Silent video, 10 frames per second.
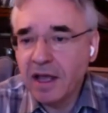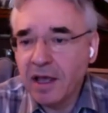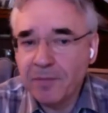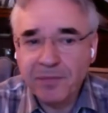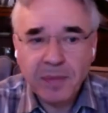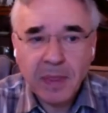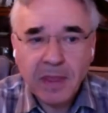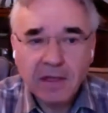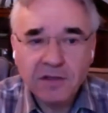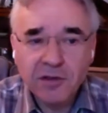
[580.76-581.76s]

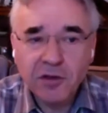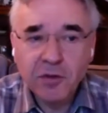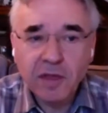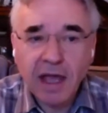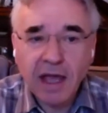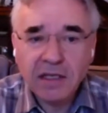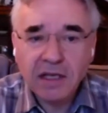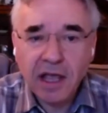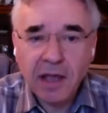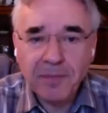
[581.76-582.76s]
to do
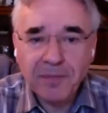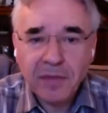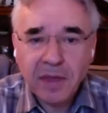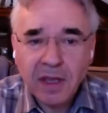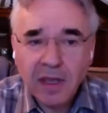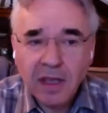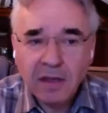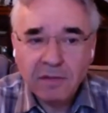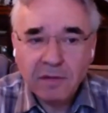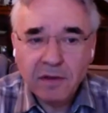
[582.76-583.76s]
that.
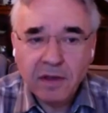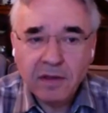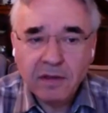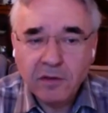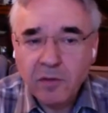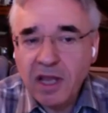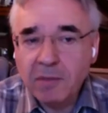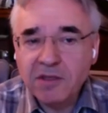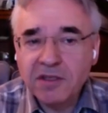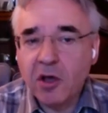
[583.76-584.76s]
The
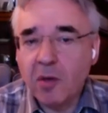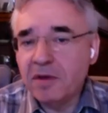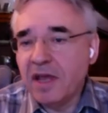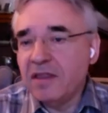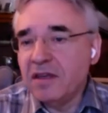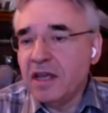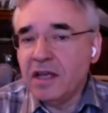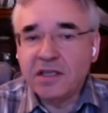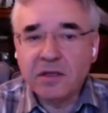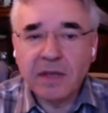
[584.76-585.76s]
dwelling must accommodate the
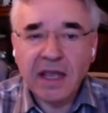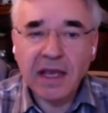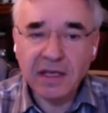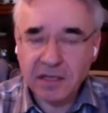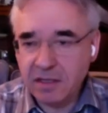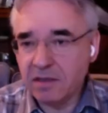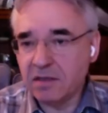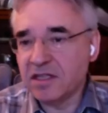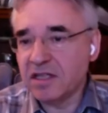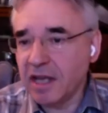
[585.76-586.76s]
need to eat
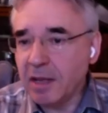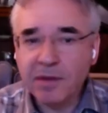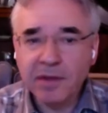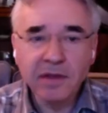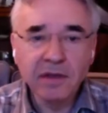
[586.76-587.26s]
and sleep,